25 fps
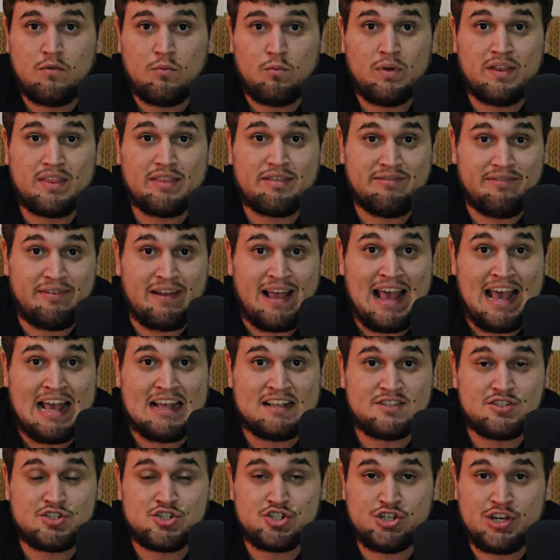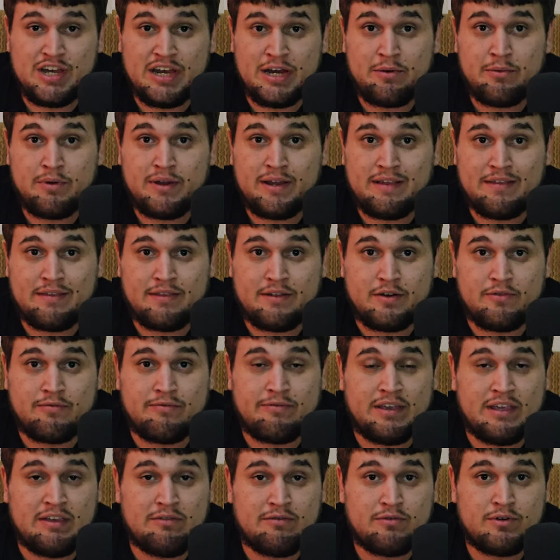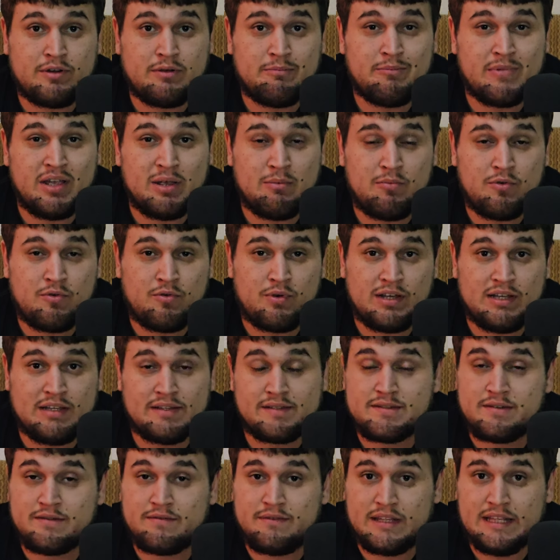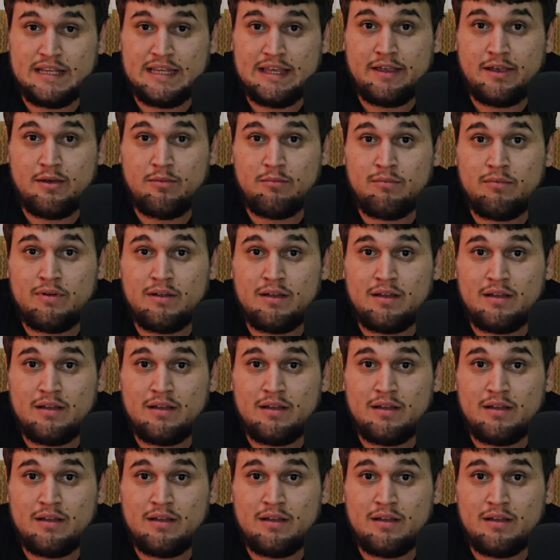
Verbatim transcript: with fans sharing their favorite memories of Liam.